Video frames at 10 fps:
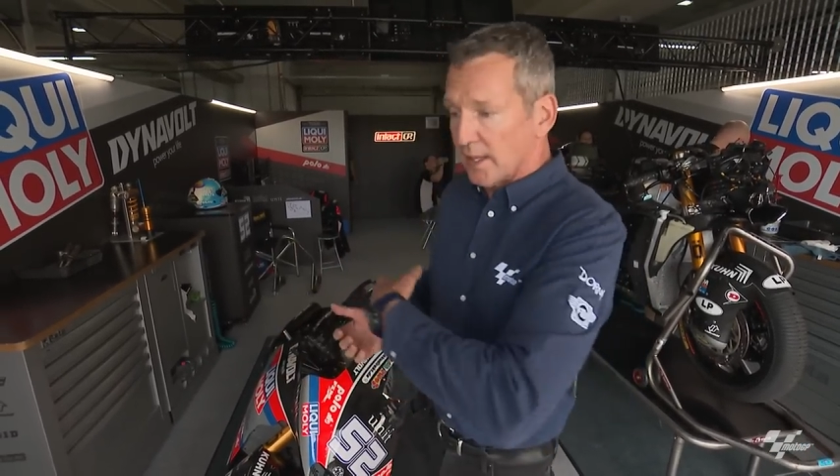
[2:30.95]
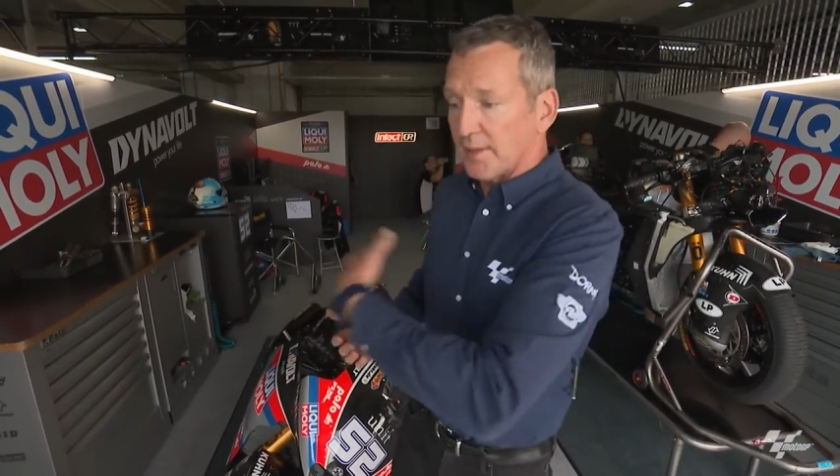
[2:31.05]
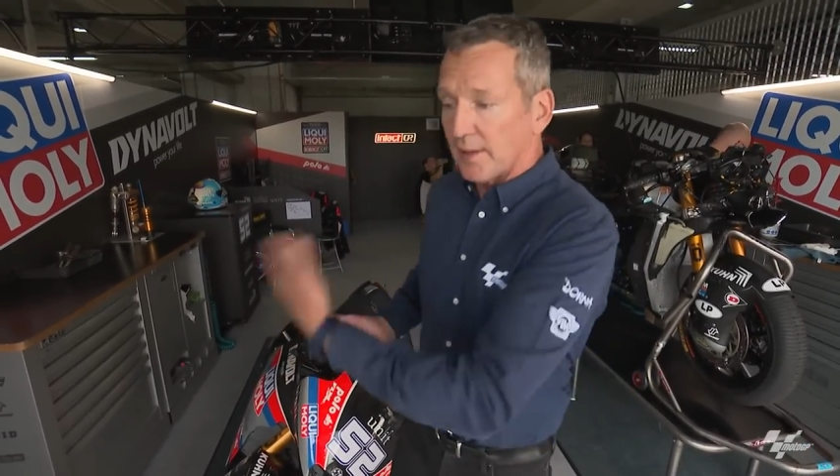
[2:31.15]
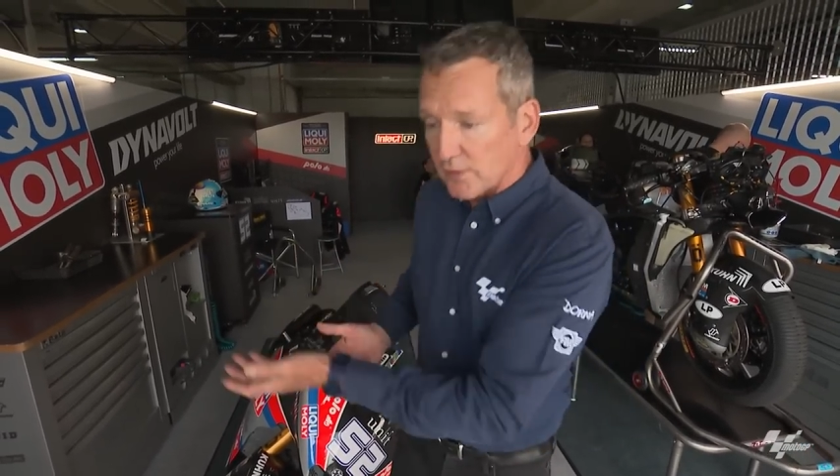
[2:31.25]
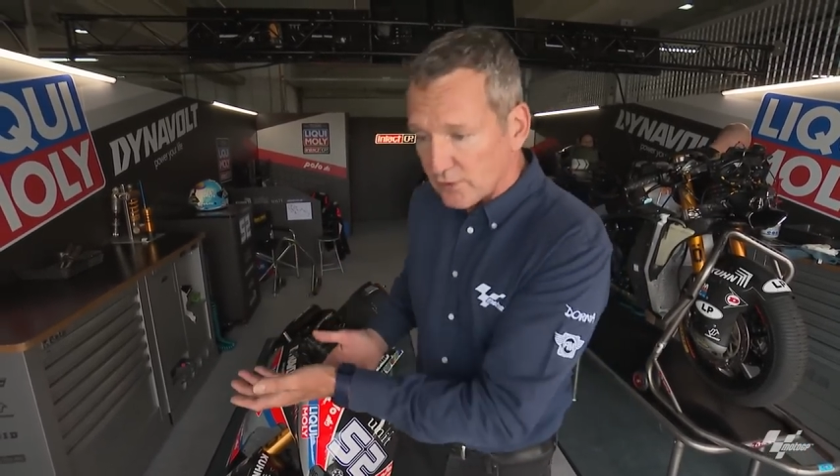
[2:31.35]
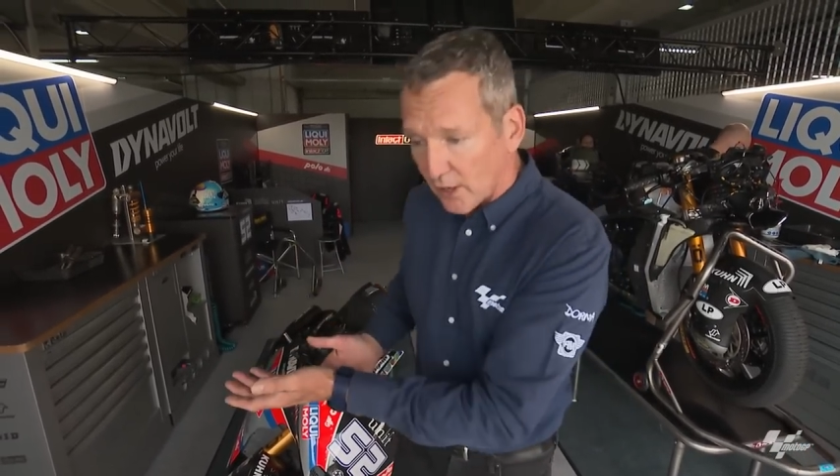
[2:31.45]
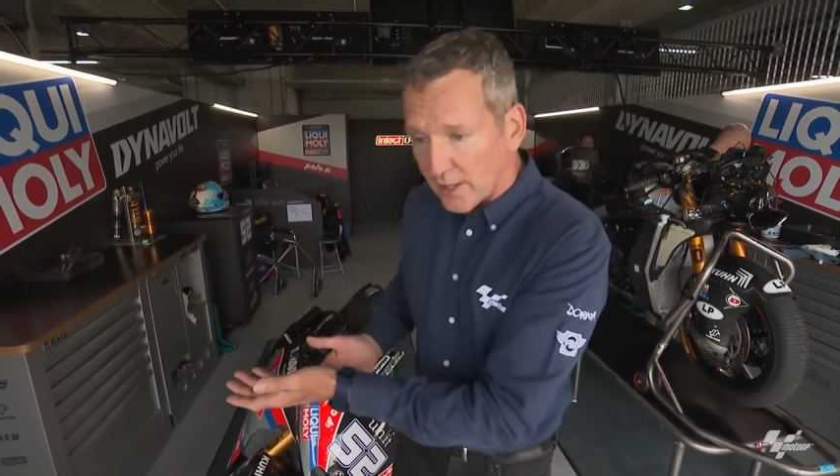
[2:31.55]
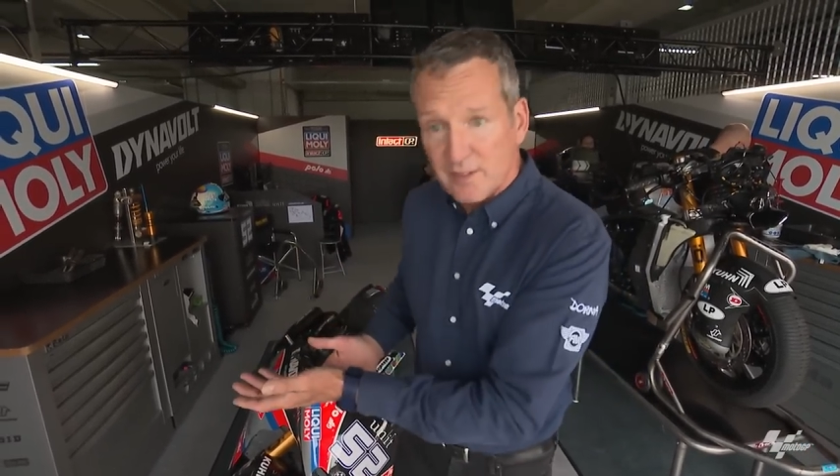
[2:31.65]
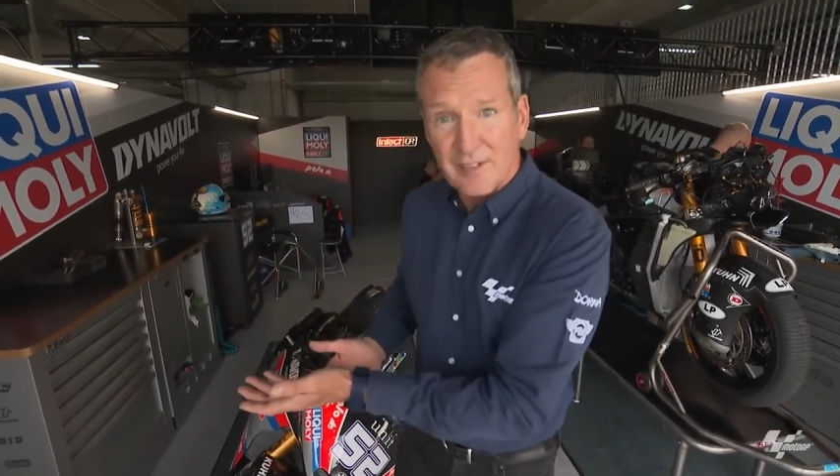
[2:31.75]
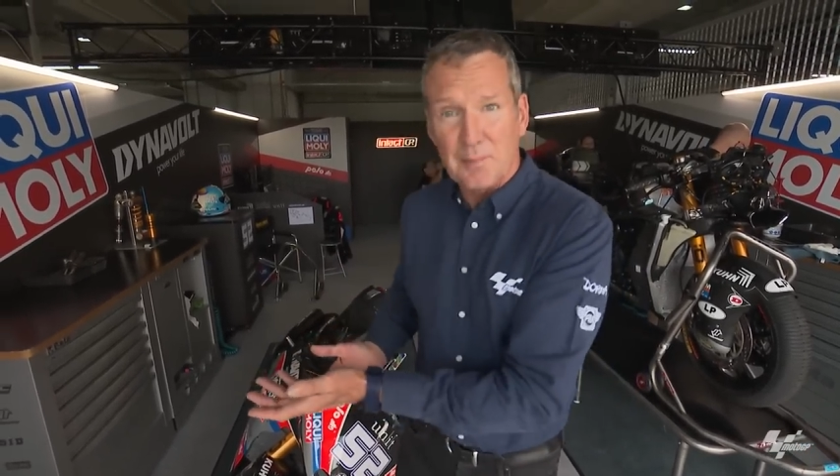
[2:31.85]
The other
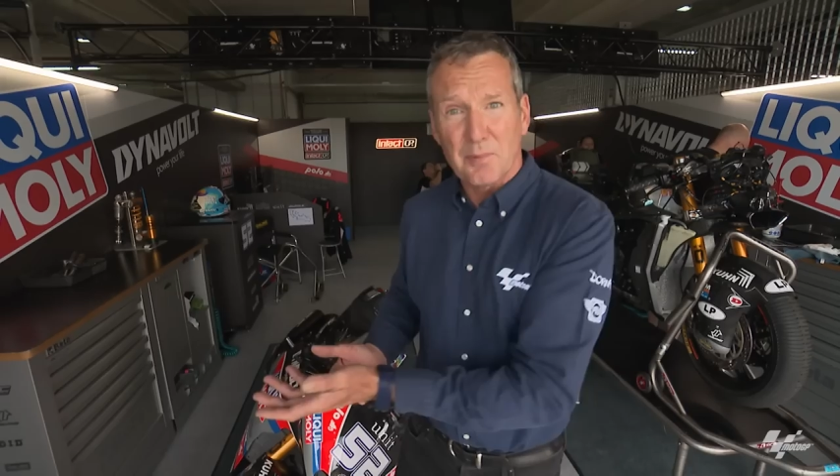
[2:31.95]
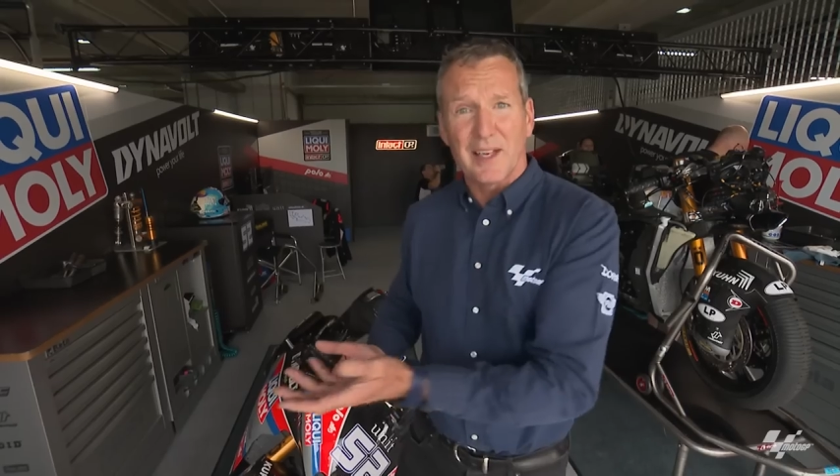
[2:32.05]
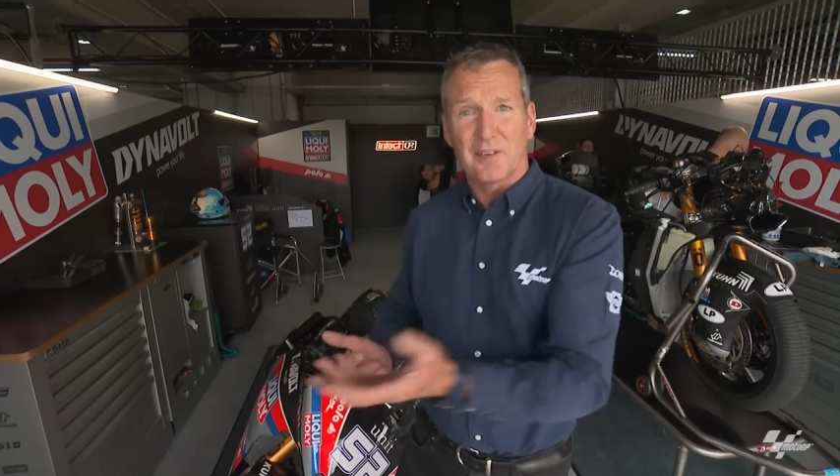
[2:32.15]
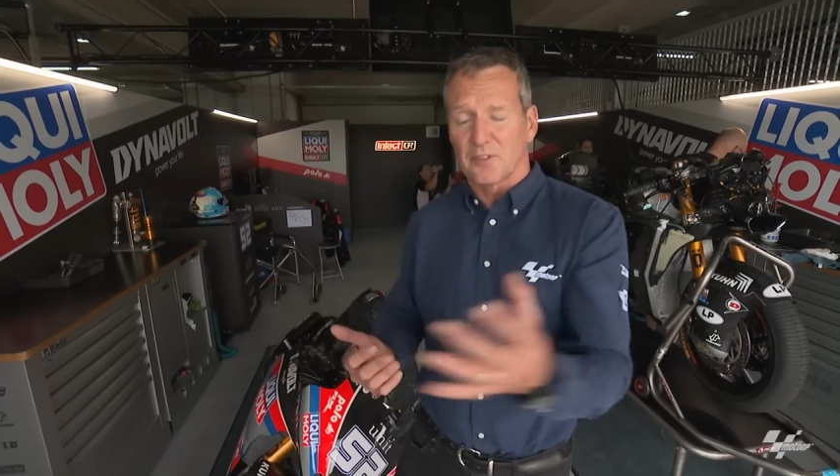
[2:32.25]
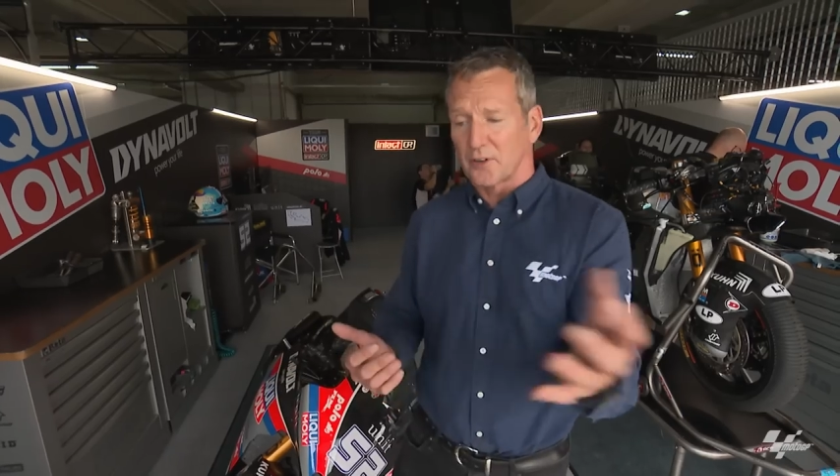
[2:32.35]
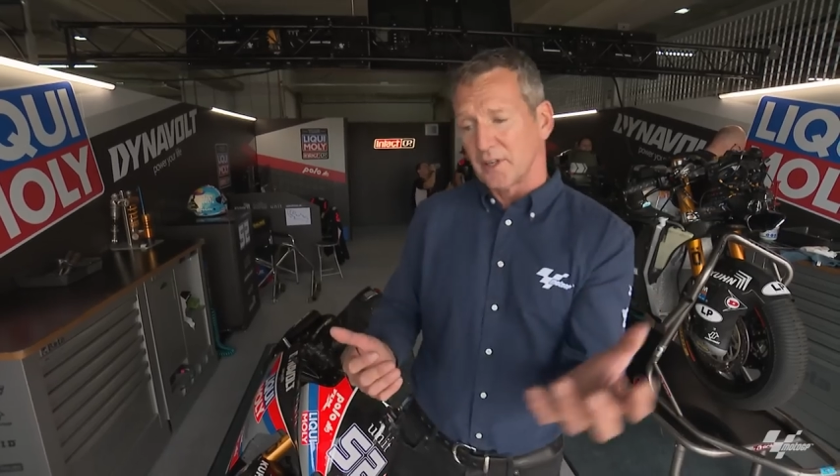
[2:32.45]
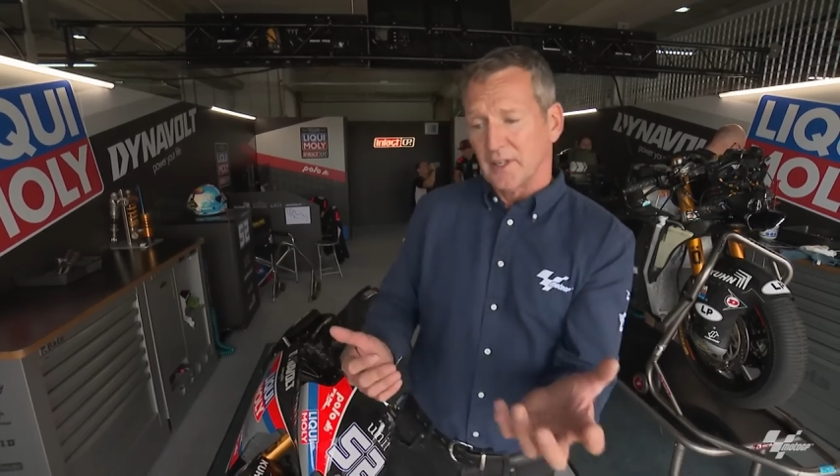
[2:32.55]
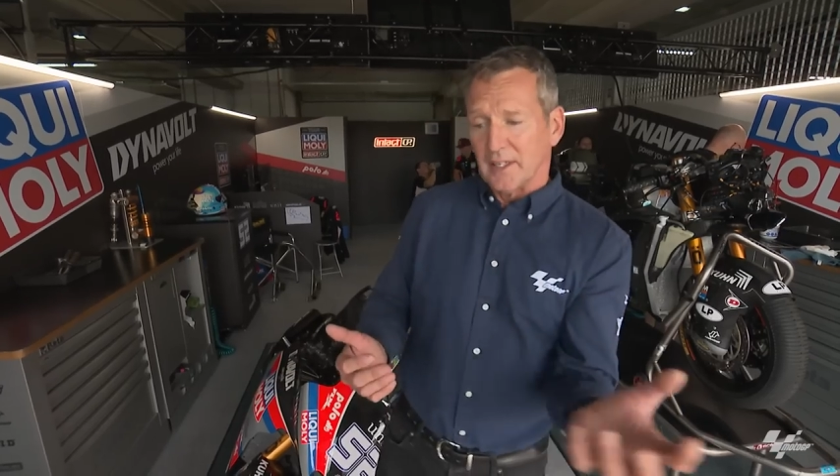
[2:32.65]
side, same thing for